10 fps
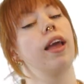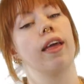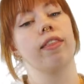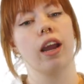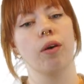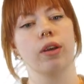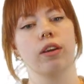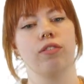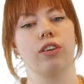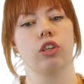and there we
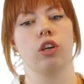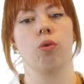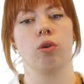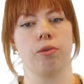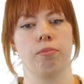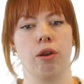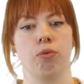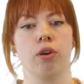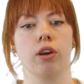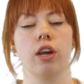envision a quantum
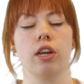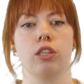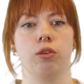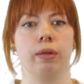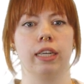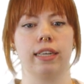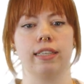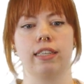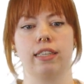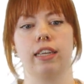network to be
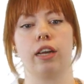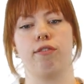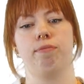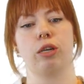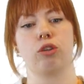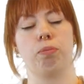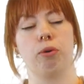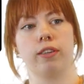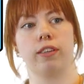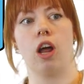consisting of
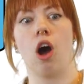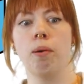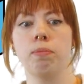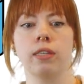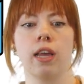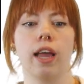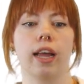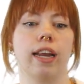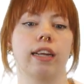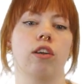metropolitan hubs
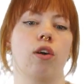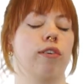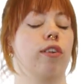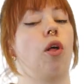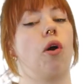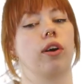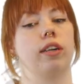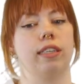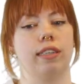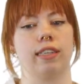connected over longer
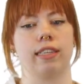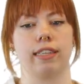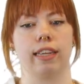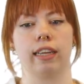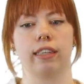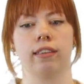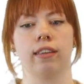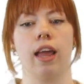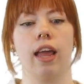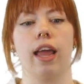distance links.
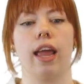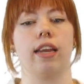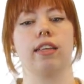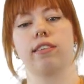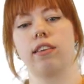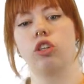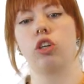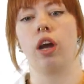And in such a